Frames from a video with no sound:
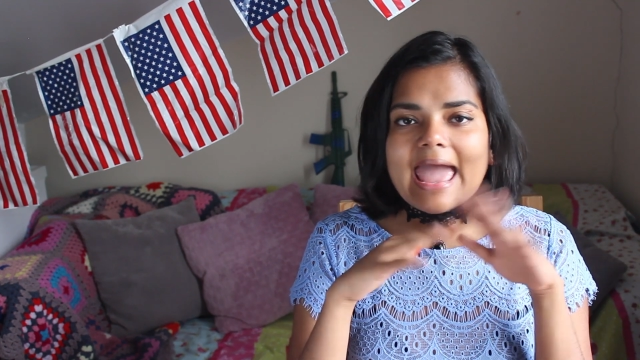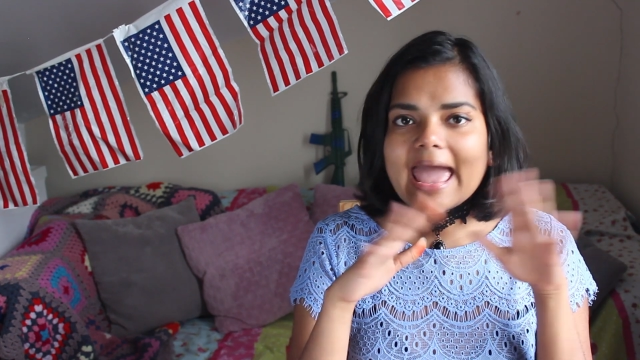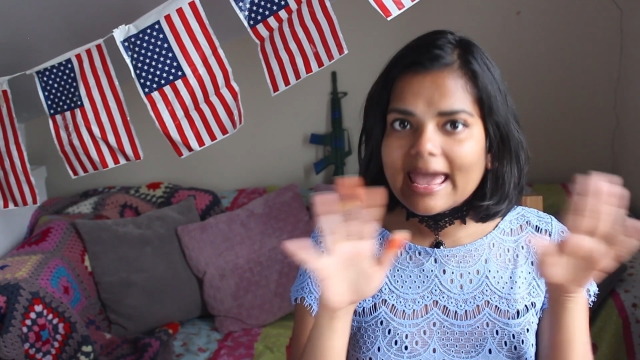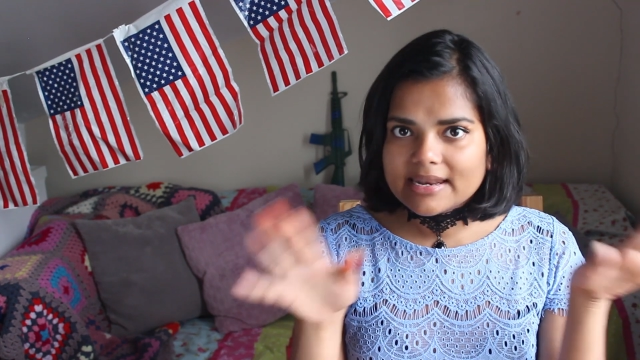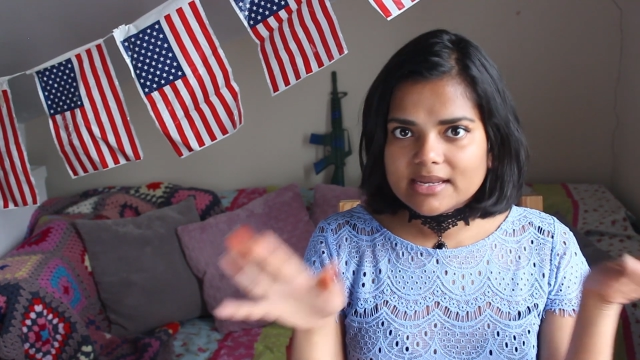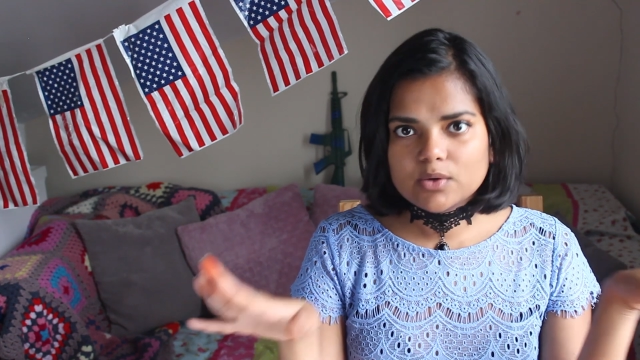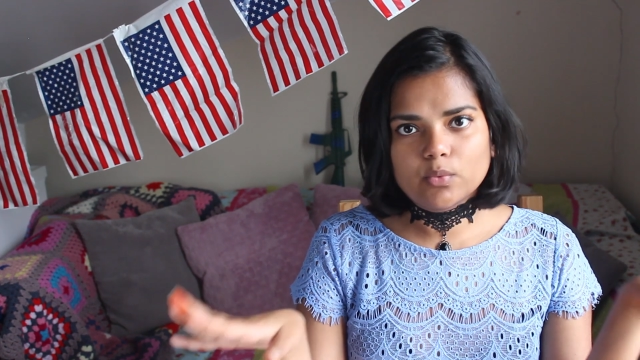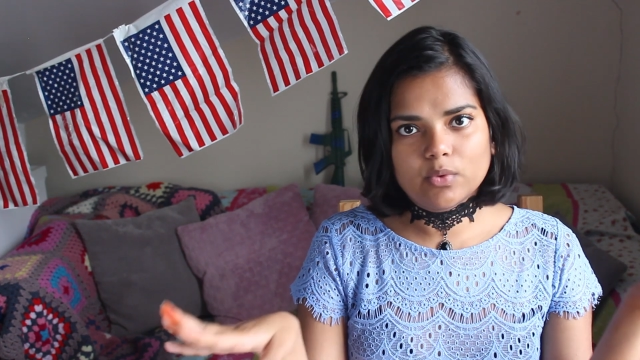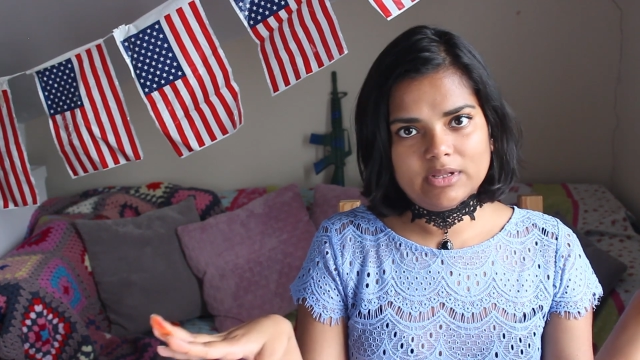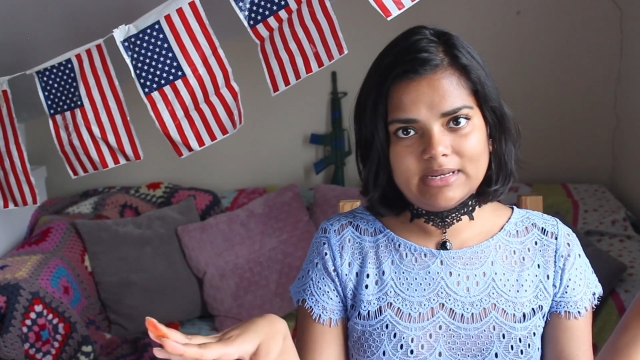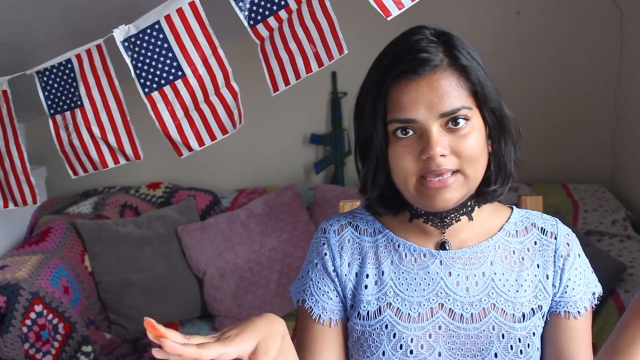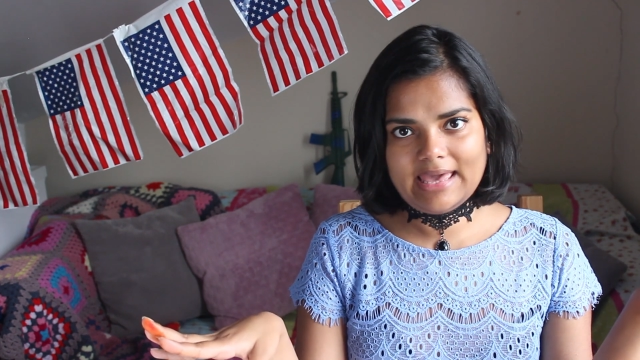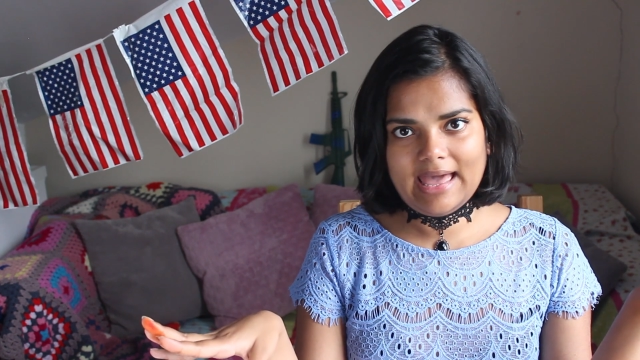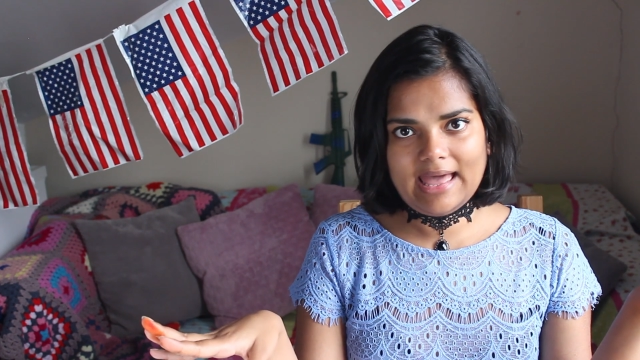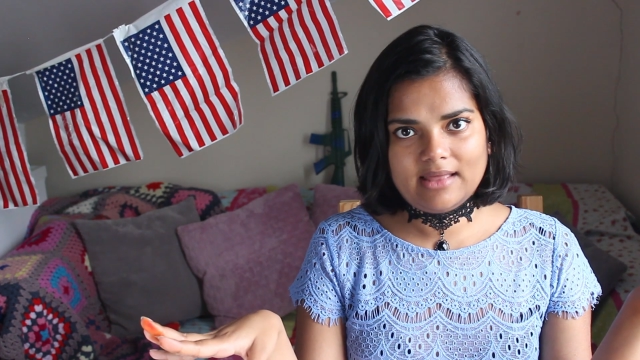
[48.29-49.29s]

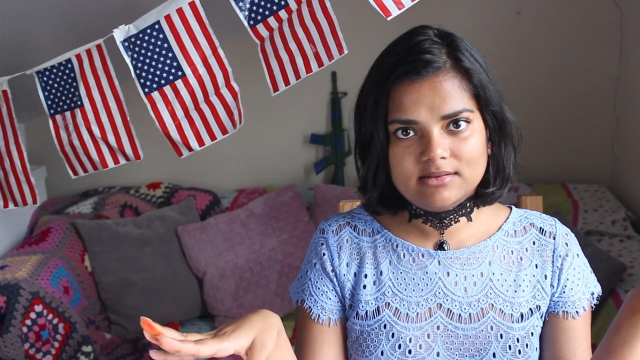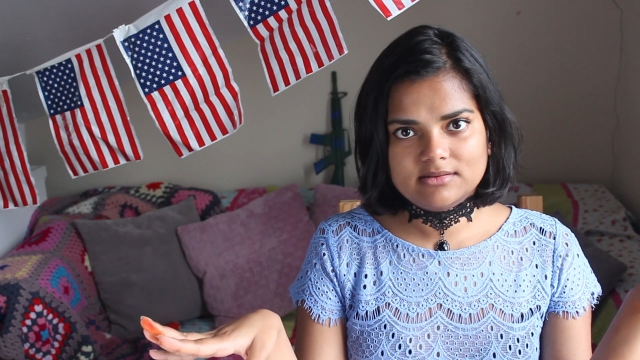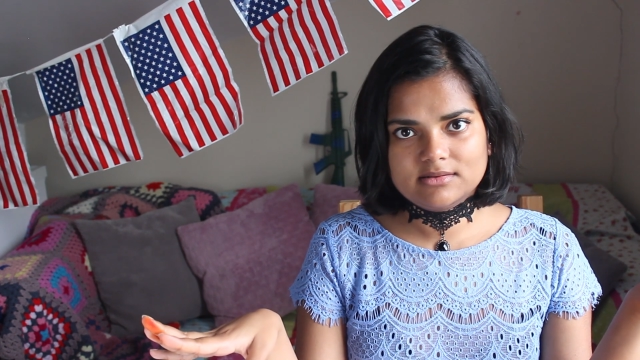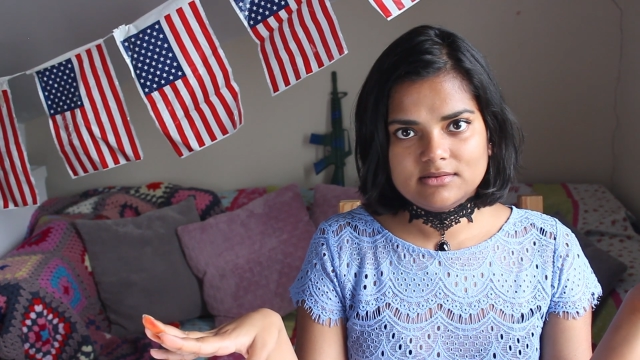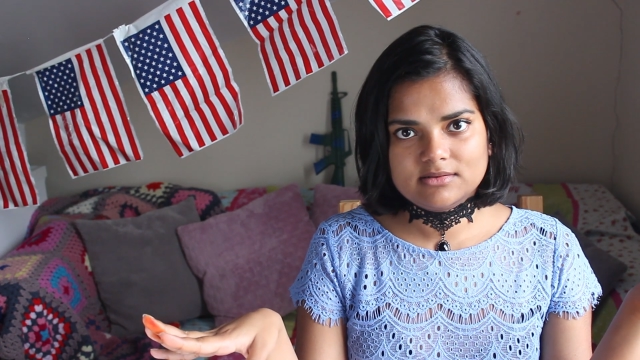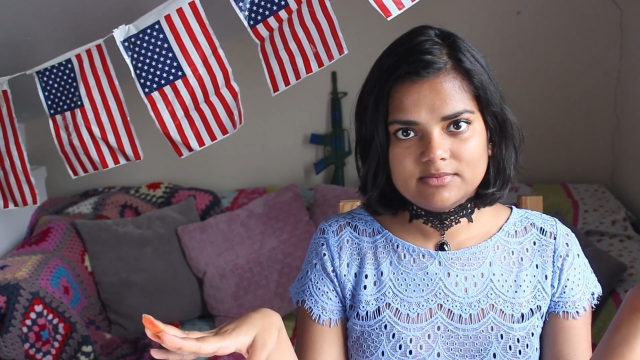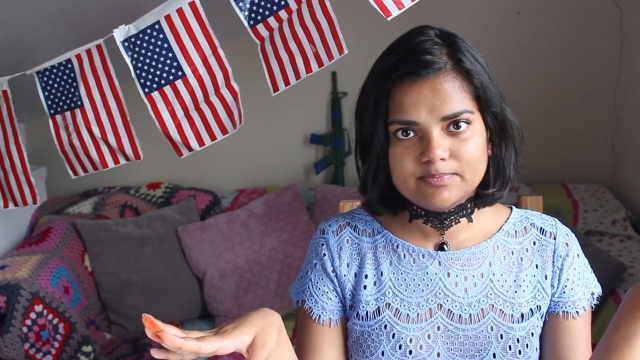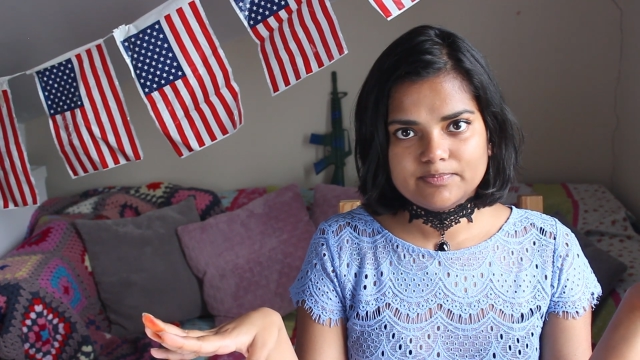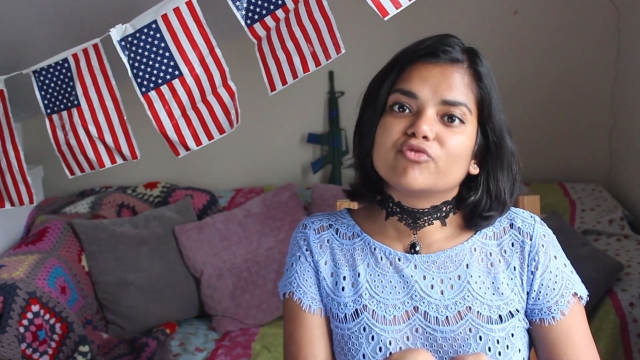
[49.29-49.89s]
anyone can.